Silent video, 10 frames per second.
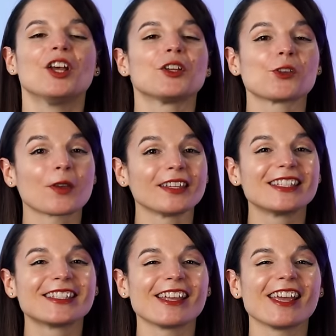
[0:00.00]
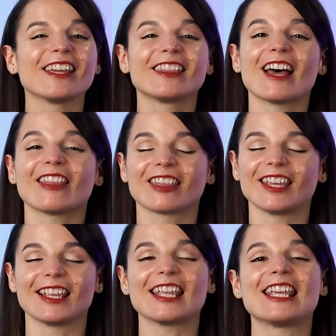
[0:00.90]
you can say that
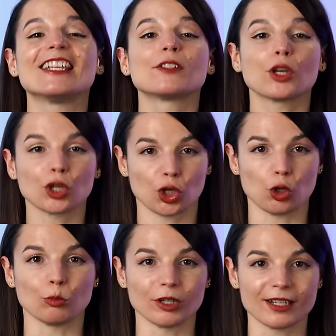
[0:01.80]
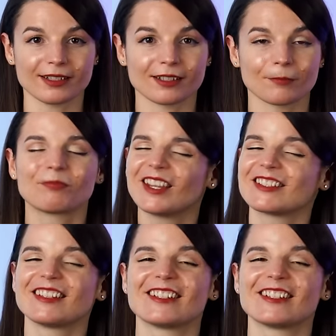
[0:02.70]
thing is humorous. Here's an